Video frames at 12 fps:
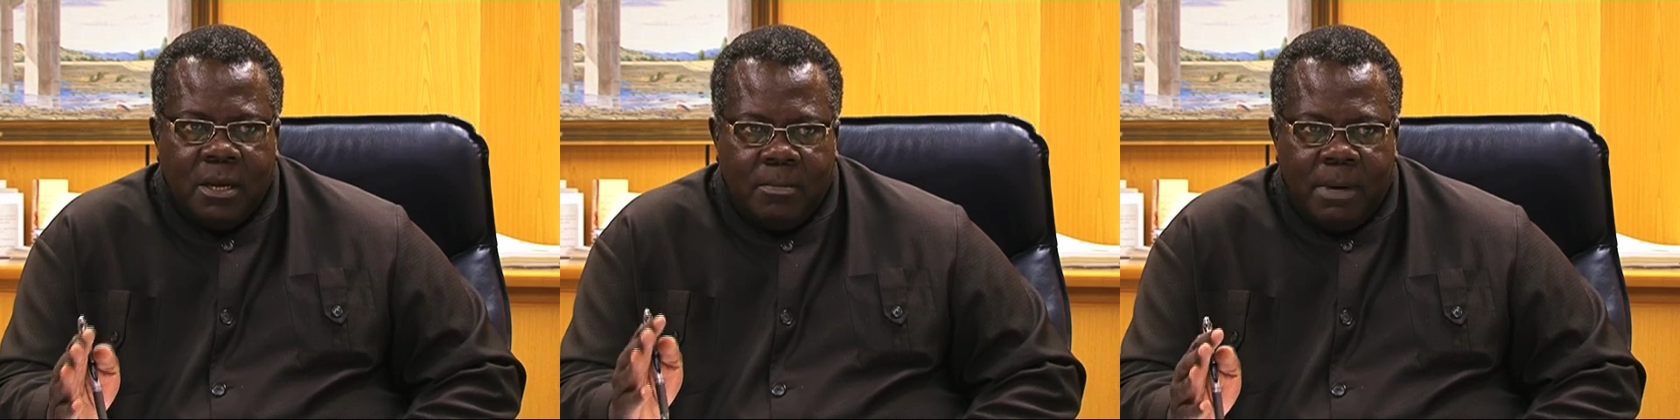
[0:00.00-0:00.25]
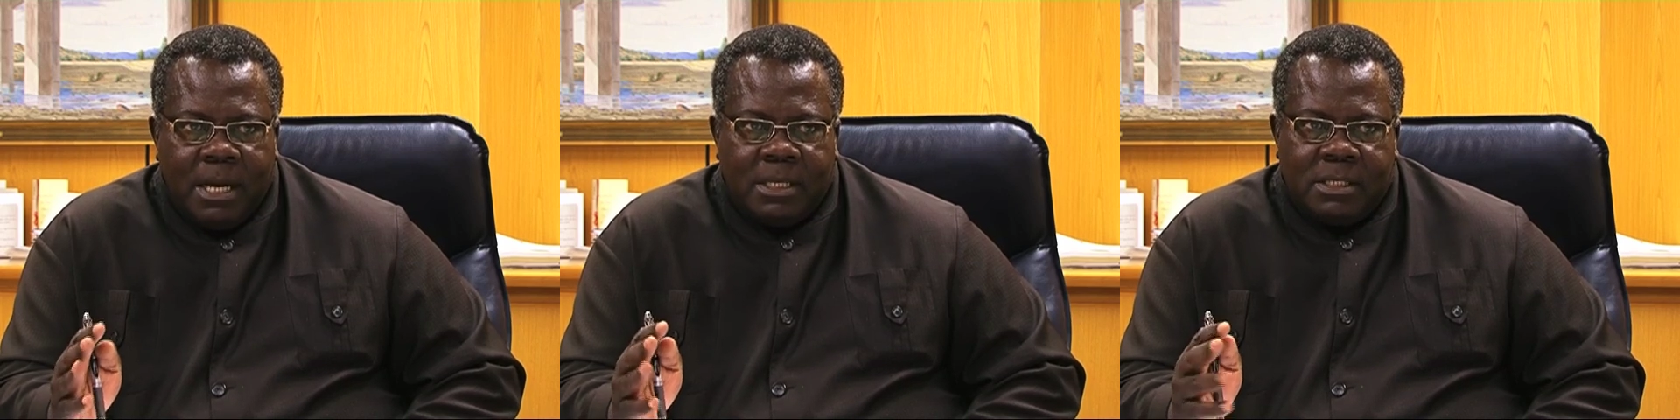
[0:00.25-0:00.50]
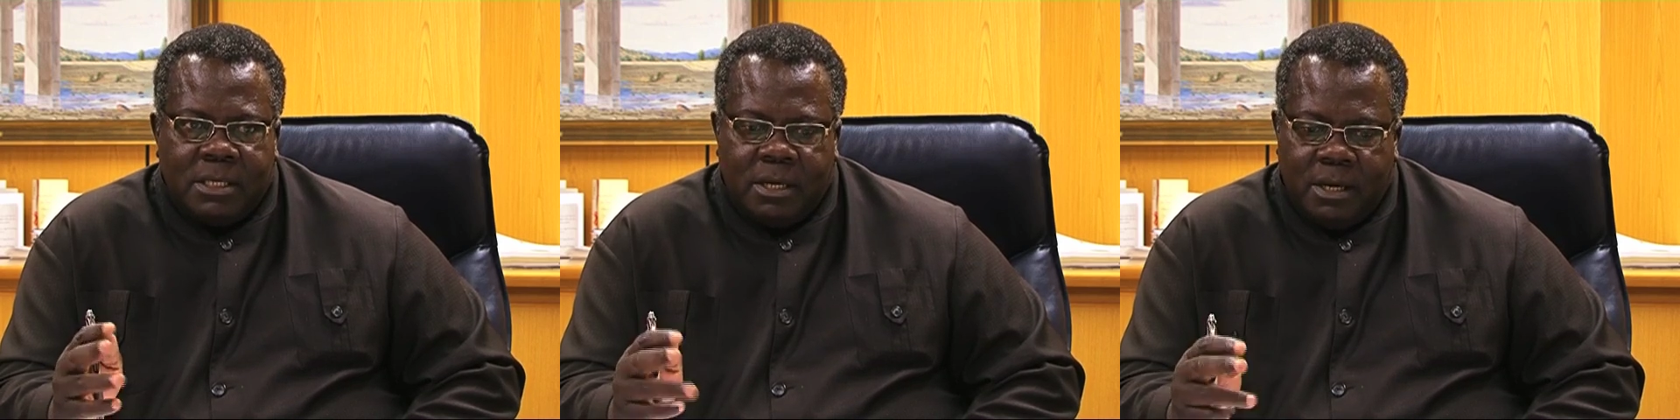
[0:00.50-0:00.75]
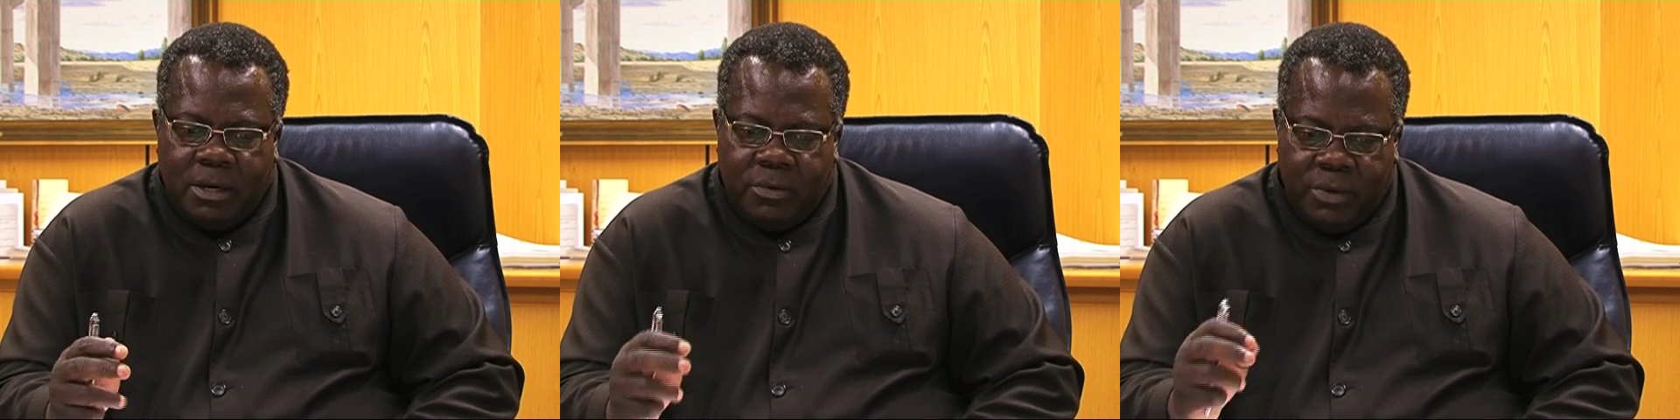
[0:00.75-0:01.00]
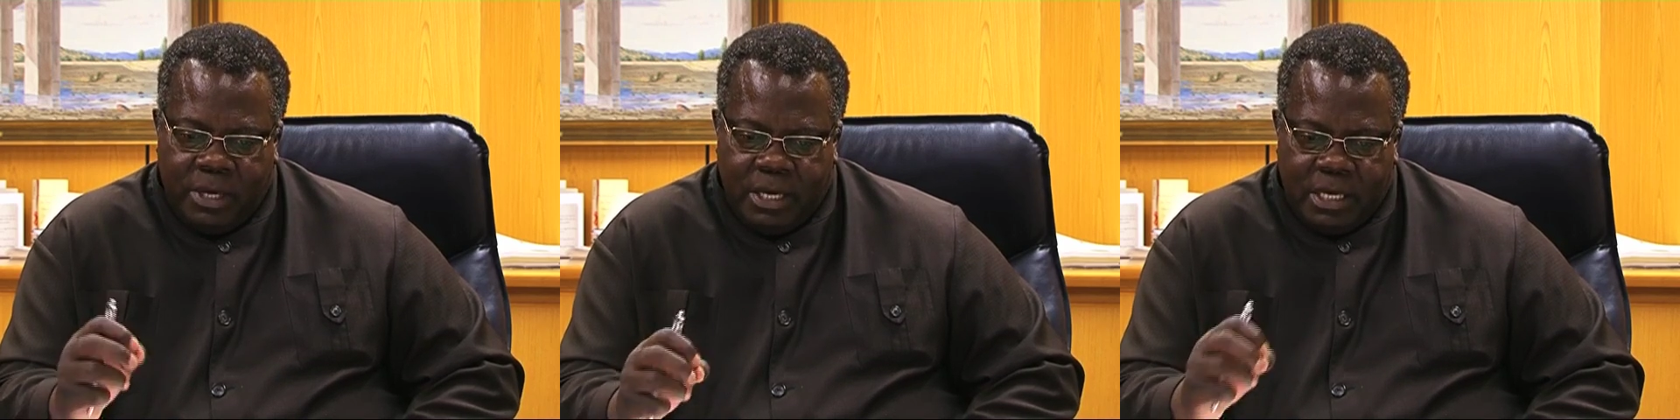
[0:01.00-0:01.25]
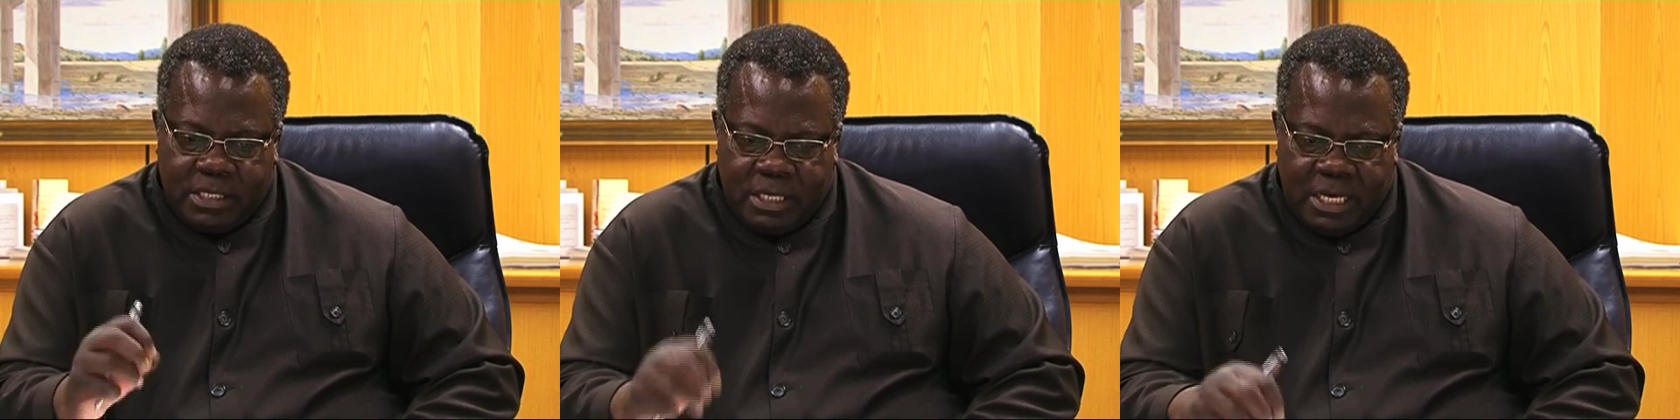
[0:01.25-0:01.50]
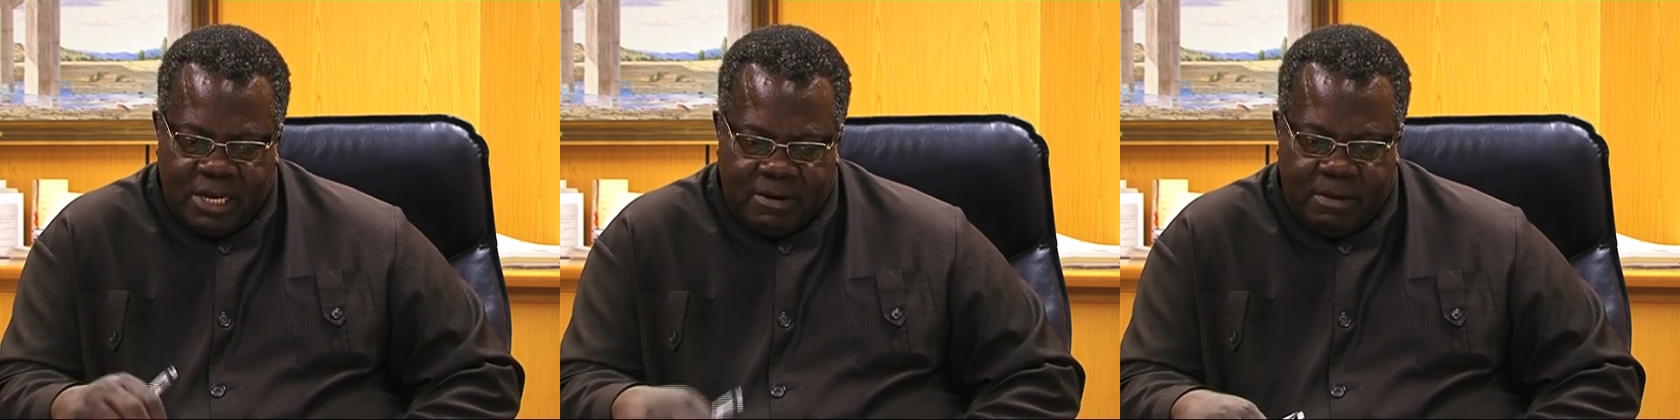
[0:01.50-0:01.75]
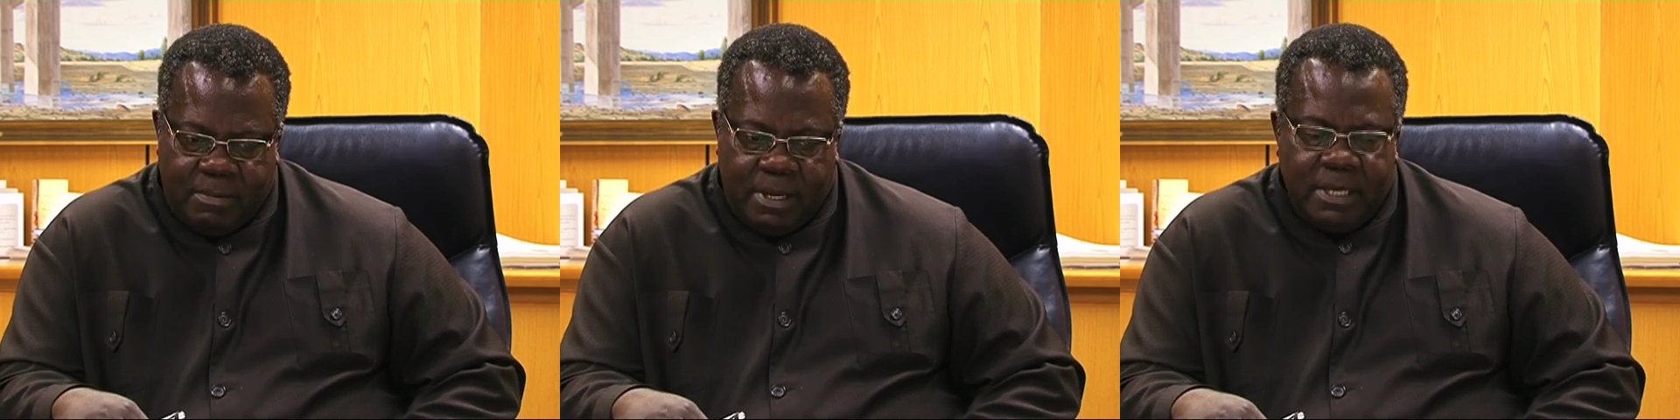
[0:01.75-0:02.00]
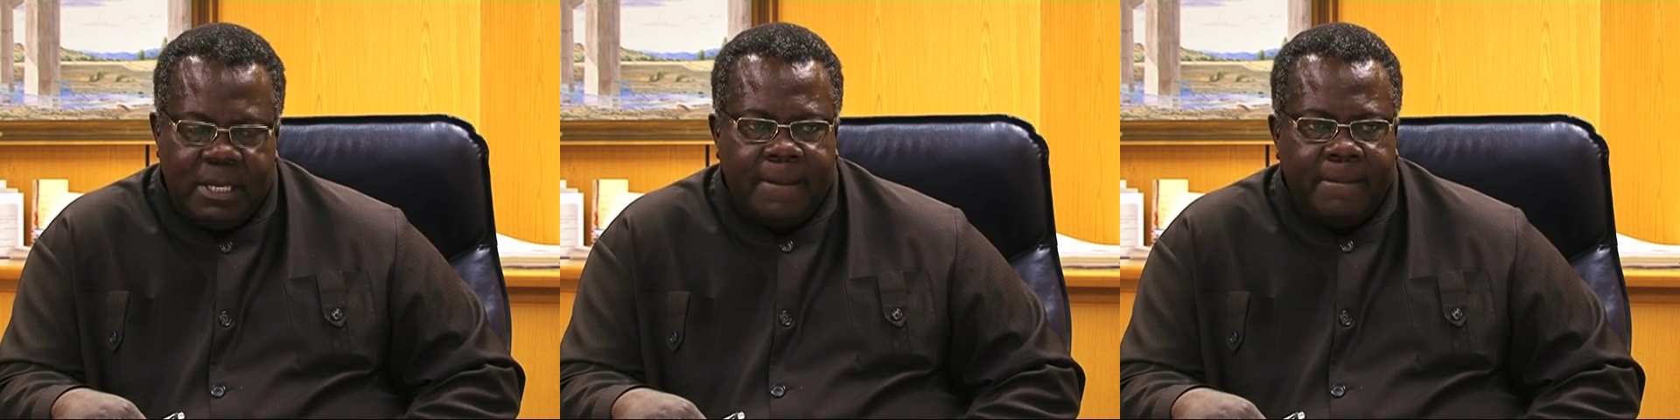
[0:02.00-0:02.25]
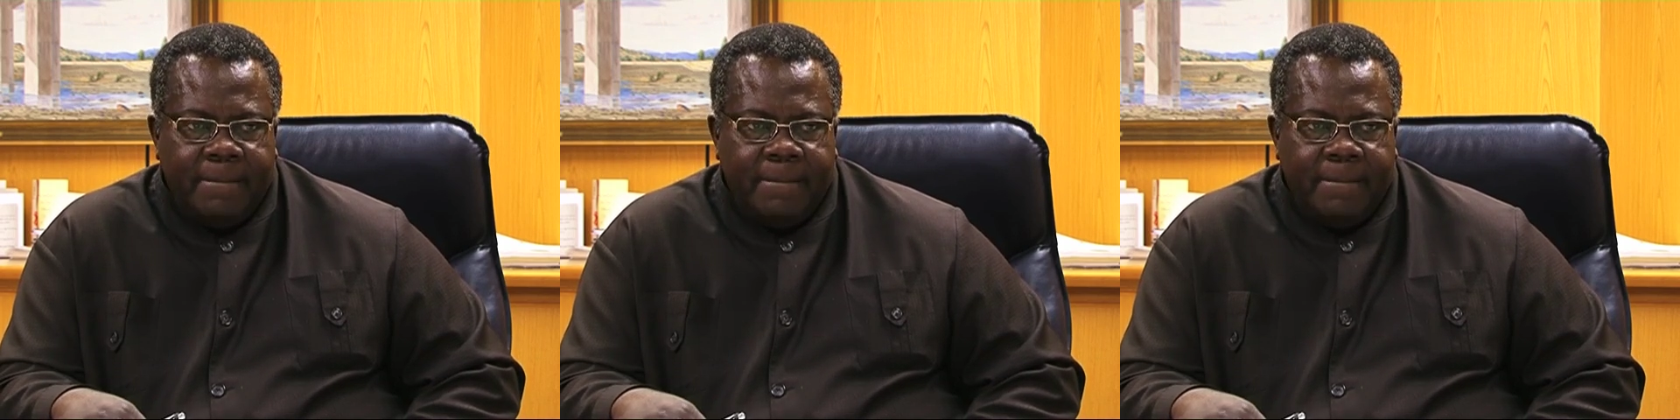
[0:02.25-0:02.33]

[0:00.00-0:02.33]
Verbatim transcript: but we as a government,